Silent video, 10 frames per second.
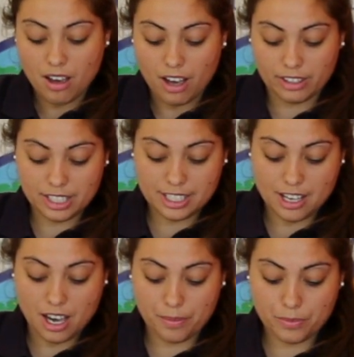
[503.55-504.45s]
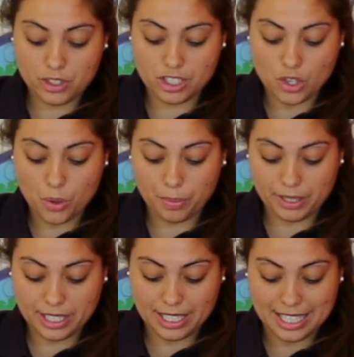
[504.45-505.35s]
On the top, just
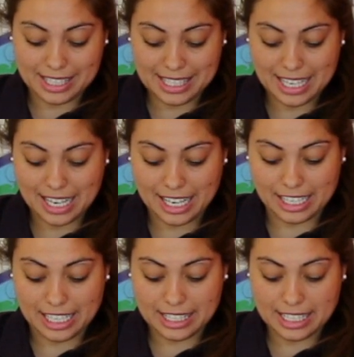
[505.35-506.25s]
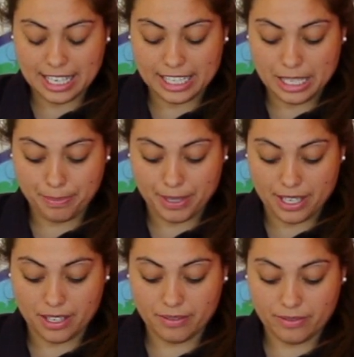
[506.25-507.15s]
open it a tiny, tiny
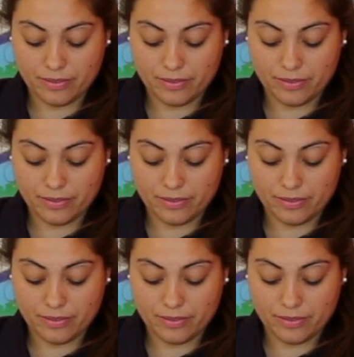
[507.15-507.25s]
bit.